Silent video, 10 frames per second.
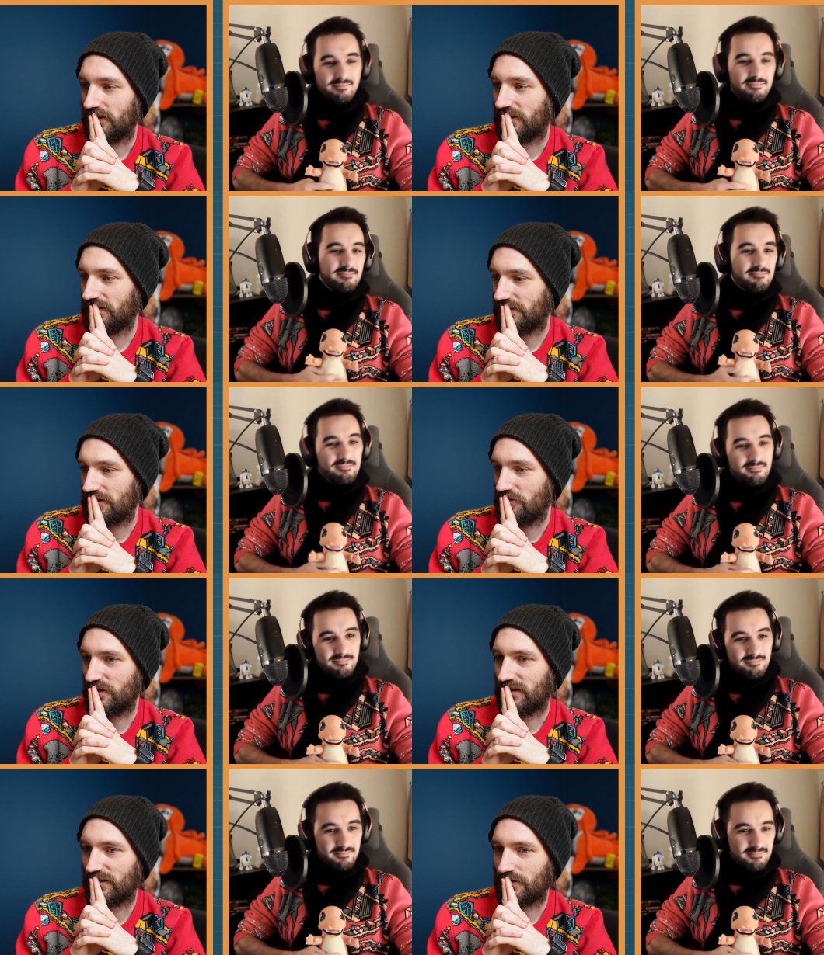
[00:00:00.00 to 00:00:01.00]
Speaker 1: uh, new
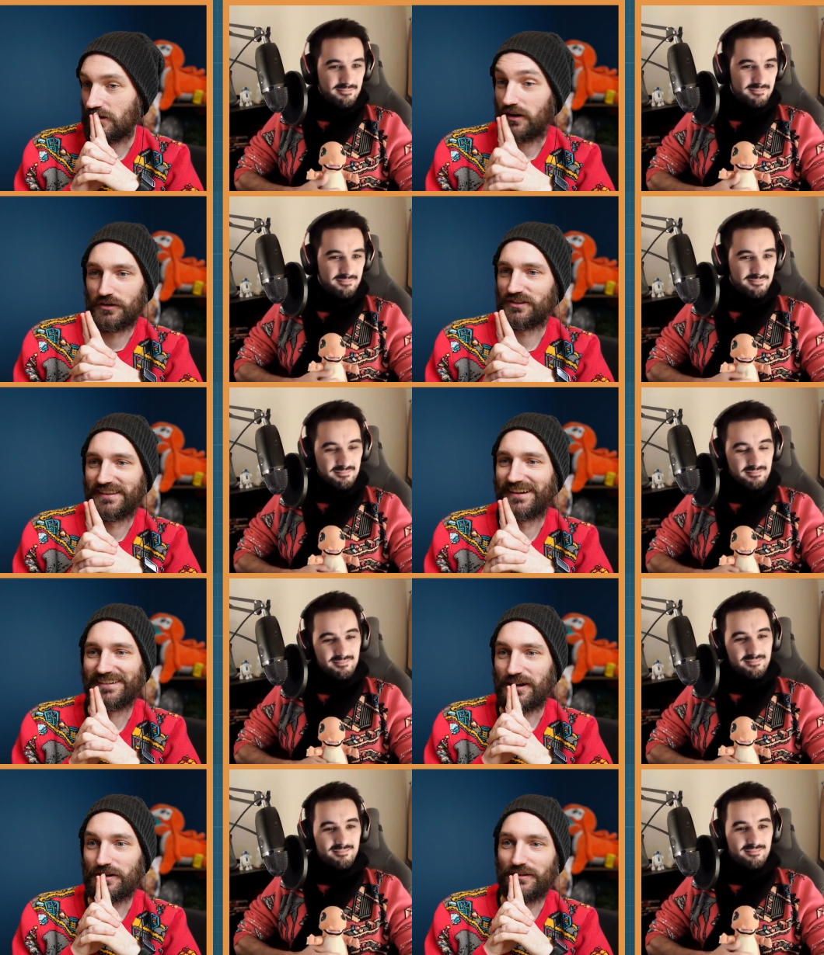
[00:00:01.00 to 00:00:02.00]
Mik I already said that.
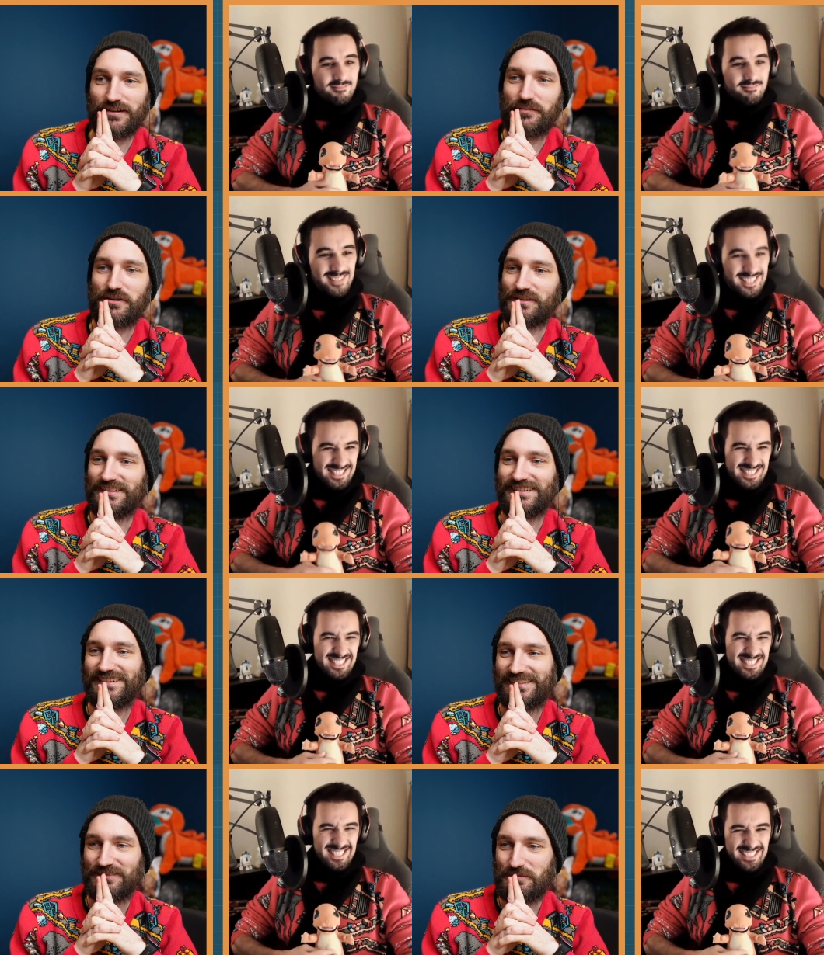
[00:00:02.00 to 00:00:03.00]
alright already, I'm gonna
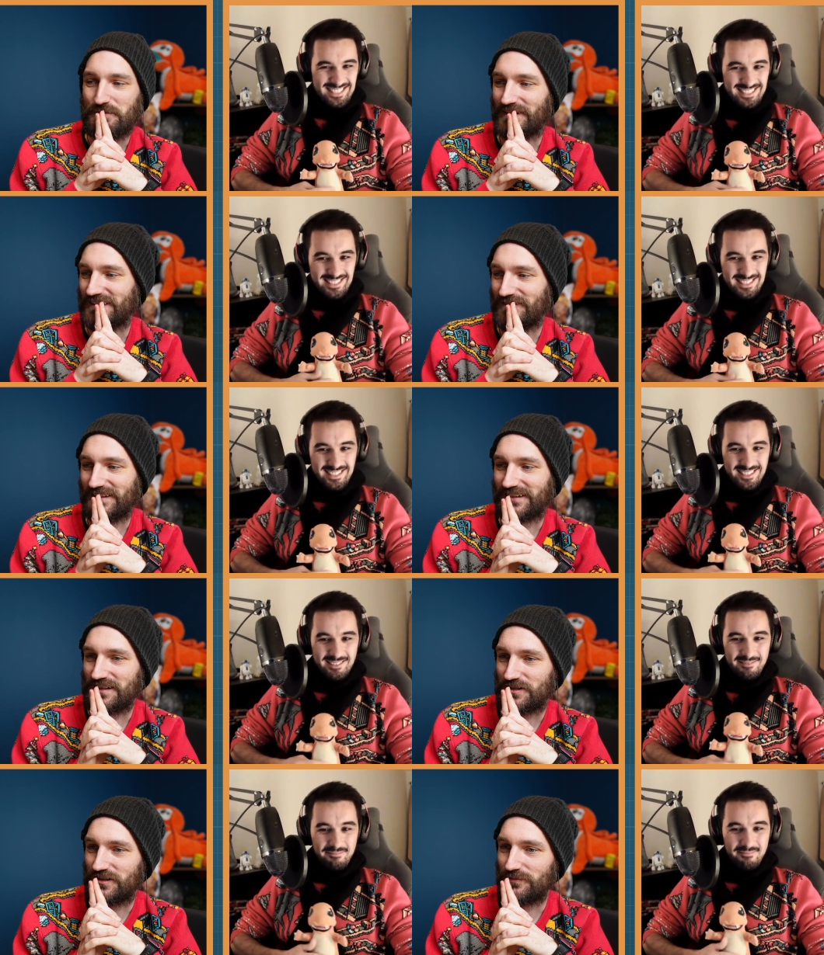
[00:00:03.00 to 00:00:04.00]
repeat myself the entire
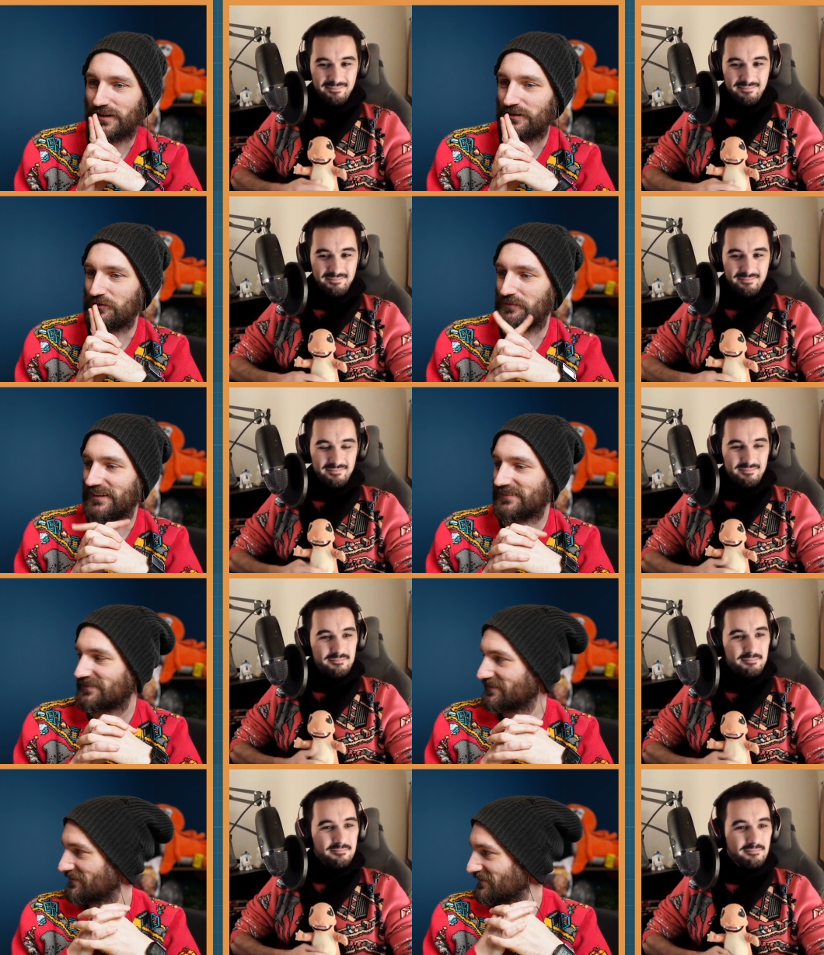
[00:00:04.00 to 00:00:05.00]
stream. How you doing, man?
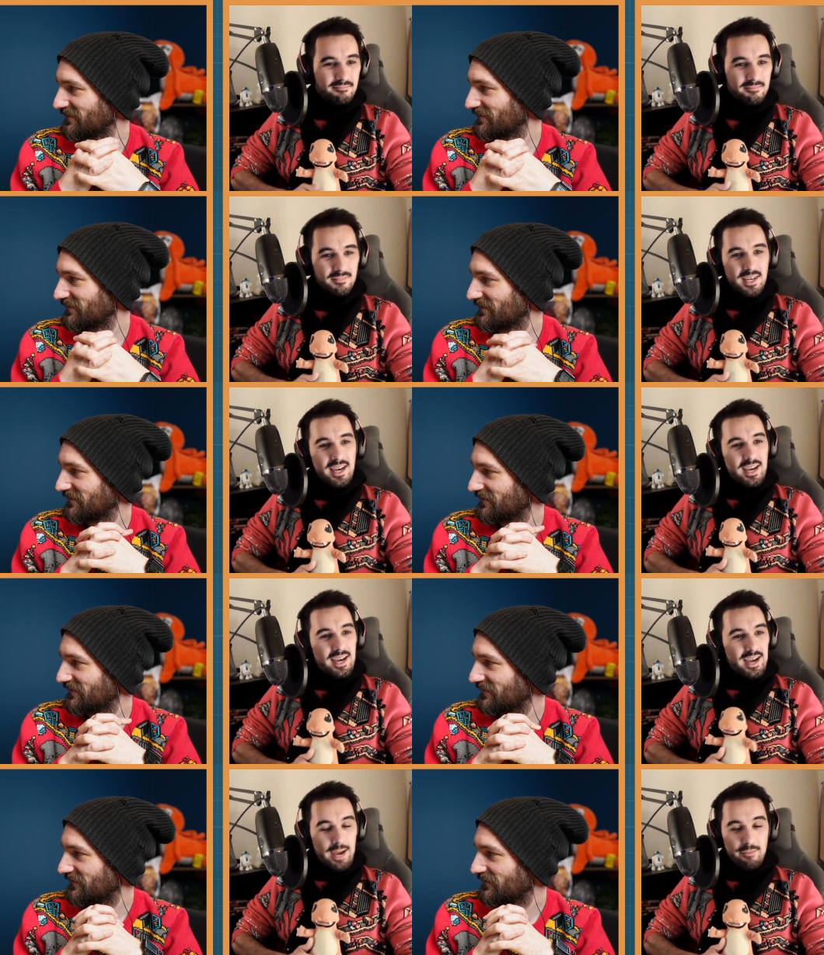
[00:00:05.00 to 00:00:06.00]

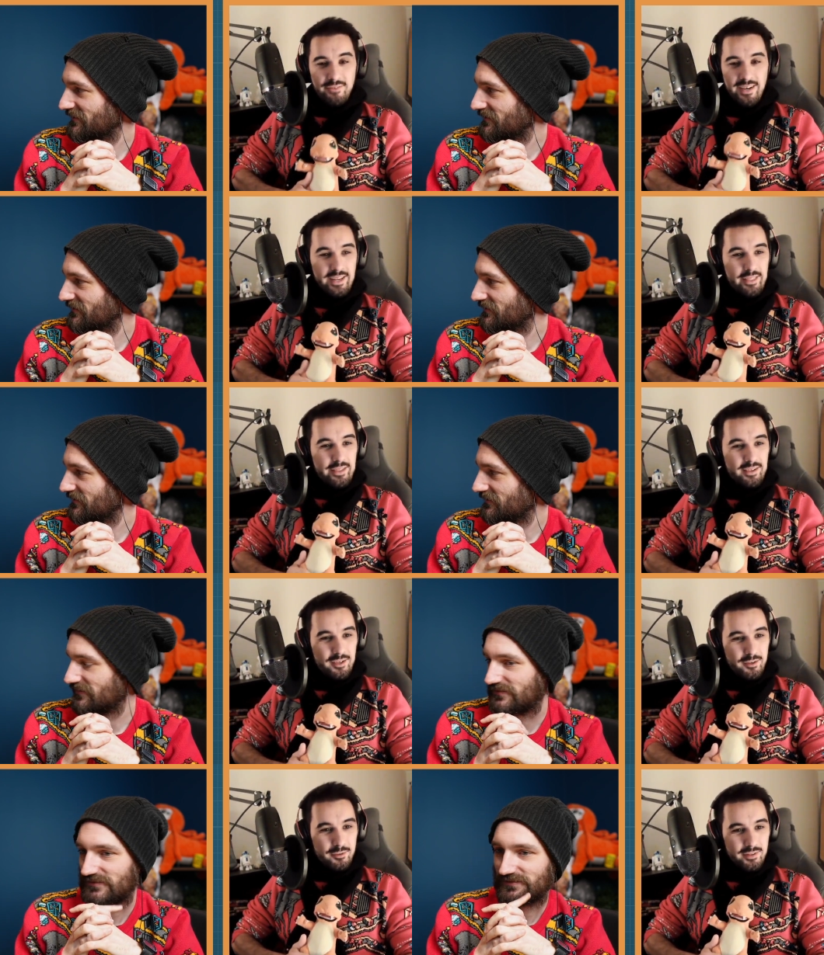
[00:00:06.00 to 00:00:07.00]
Speaker 2: I'm fine,
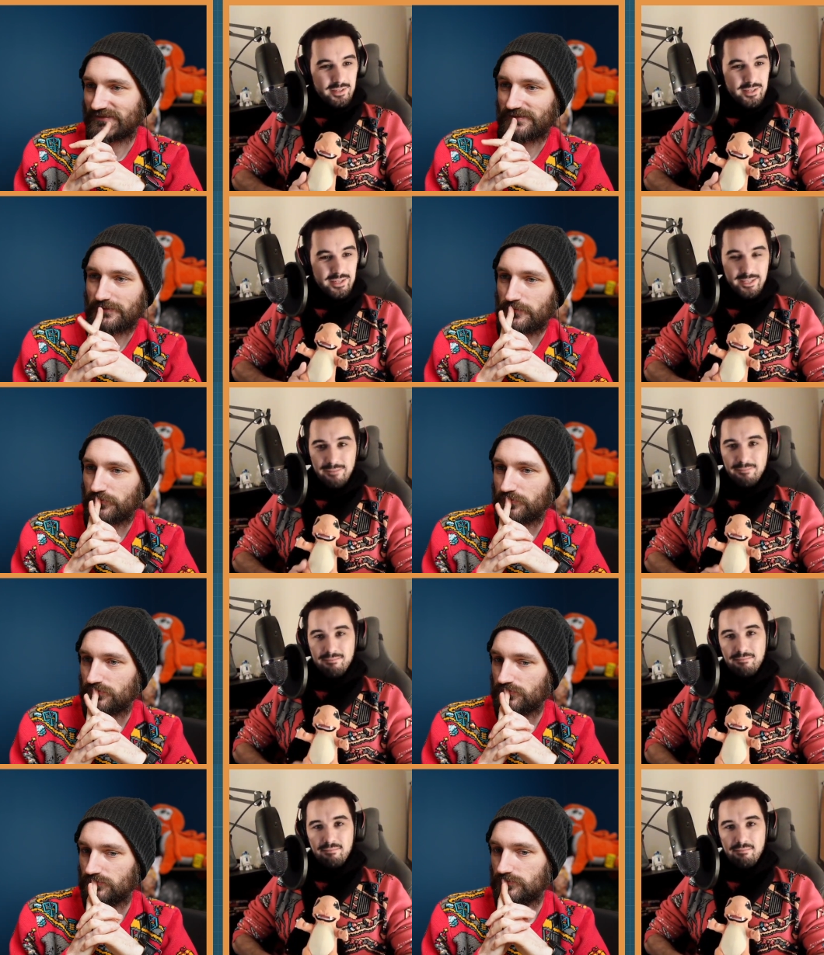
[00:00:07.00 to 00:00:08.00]
thank you.
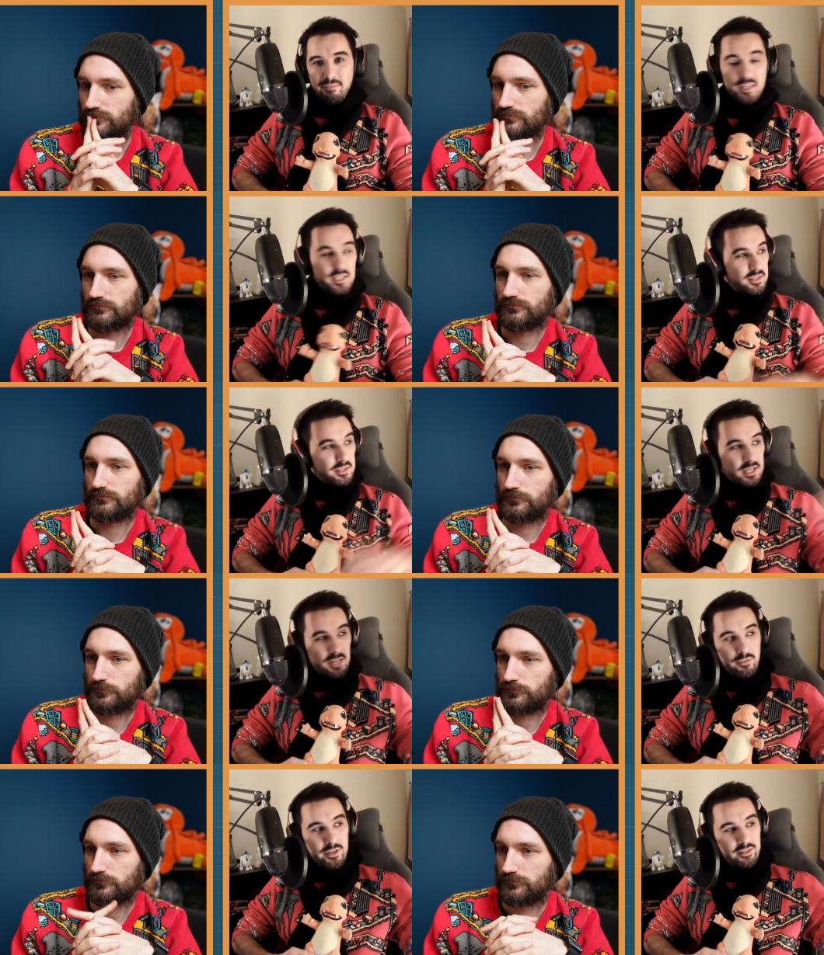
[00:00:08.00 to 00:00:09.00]
Um, this
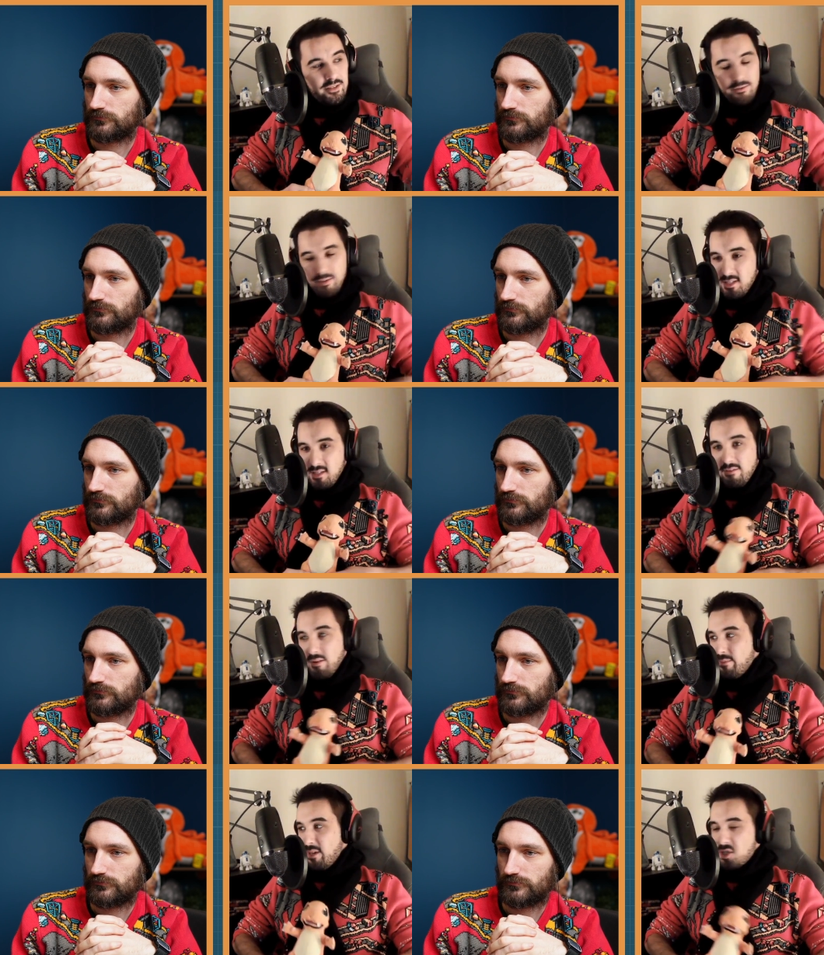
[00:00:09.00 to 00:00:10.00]
setup right here is
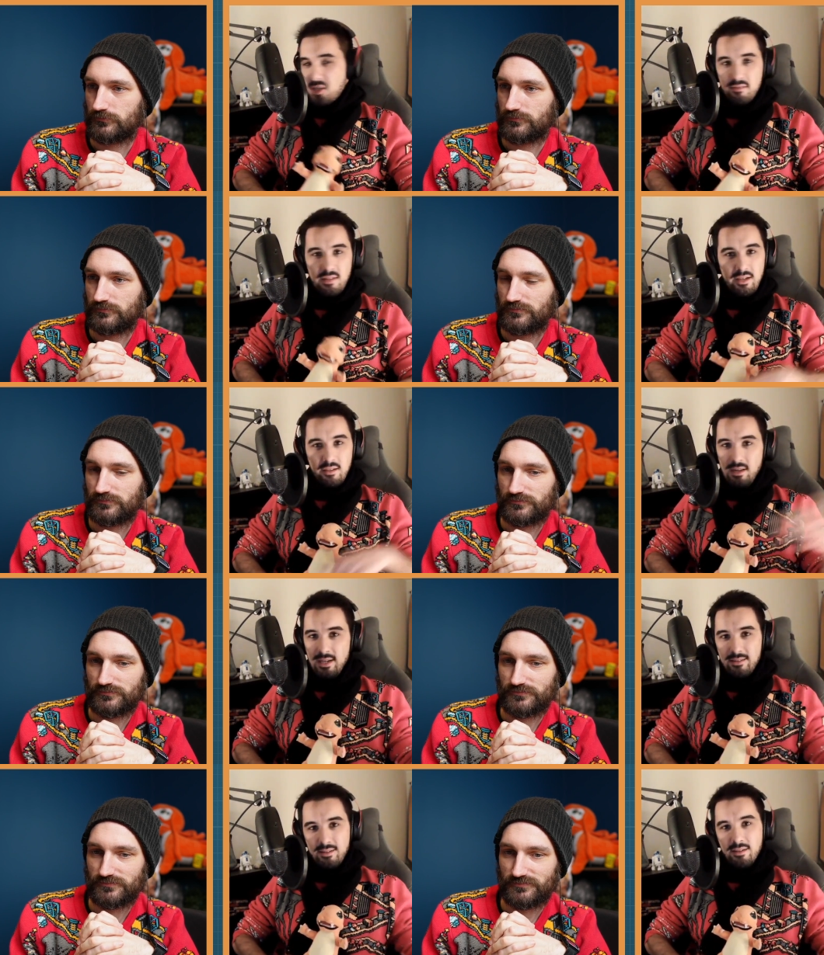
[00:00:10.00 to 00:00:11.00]
very makeshift, like the
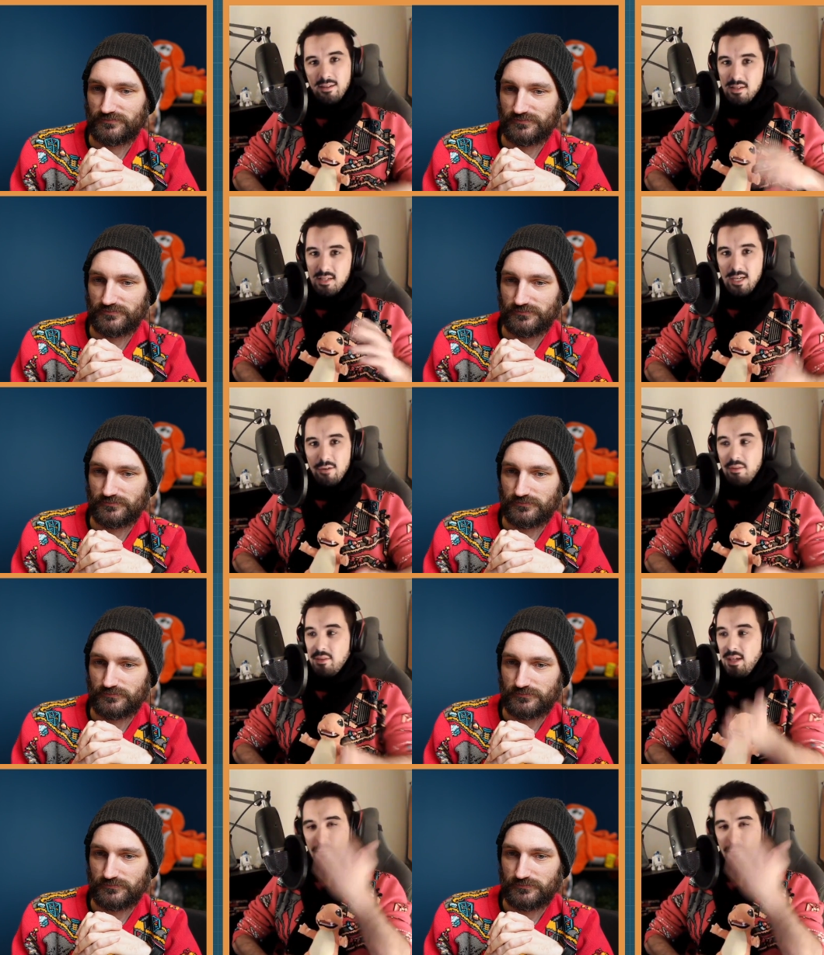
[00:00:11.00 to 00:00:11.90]
lighting, the sound,